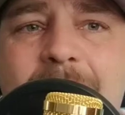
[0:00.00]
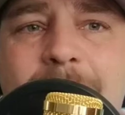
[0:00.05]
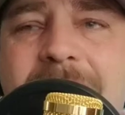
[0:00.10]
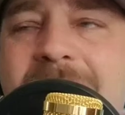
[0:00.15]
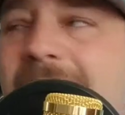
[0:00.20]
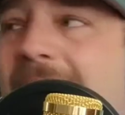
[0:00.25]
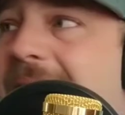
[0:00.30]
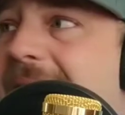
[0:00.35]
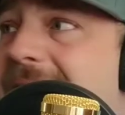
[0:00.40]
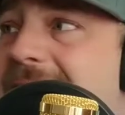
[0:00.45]
I
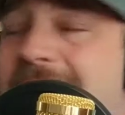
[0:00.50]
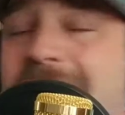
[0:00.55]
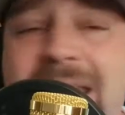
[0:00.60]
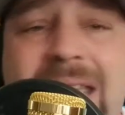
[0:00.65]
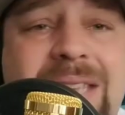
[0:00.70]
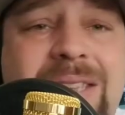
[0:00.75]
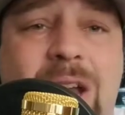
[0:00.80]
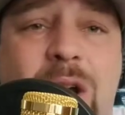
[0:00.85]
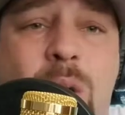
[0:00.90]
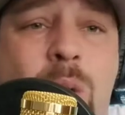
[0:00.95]
mean, I guess
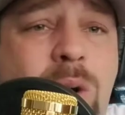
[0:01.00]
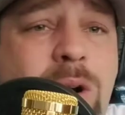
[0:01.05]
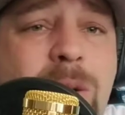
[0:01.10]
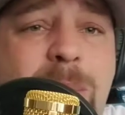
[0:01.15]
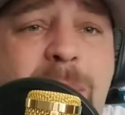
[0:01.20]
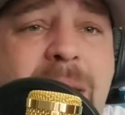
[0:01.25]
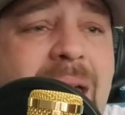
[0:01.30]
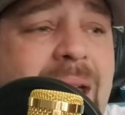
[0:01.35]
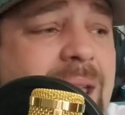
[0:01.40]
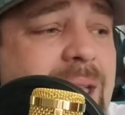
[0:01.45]
he's a
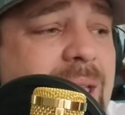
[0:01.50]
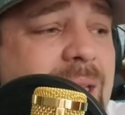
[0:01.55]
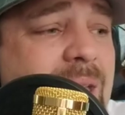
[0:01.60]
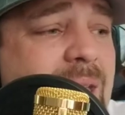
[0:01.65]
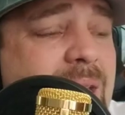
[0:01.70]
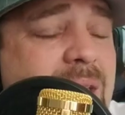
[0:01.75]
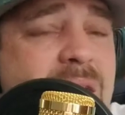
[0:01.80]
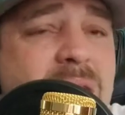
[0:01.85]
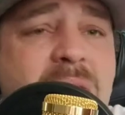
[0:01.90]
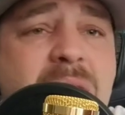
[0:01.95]
quarterback
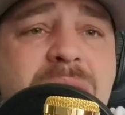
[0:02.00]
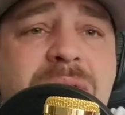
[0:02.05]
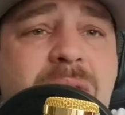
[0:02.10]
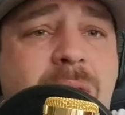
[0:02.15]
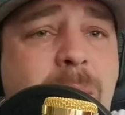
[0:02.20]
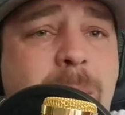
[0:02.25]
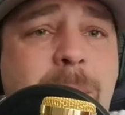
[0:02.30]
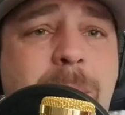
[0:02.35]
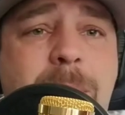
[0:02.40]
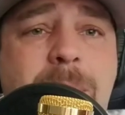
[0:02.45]

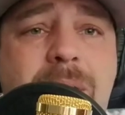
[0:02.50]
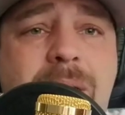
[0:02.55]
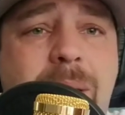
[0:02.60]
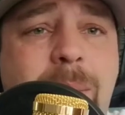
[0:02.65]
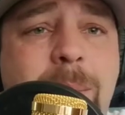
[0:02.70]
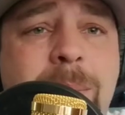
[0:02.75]
from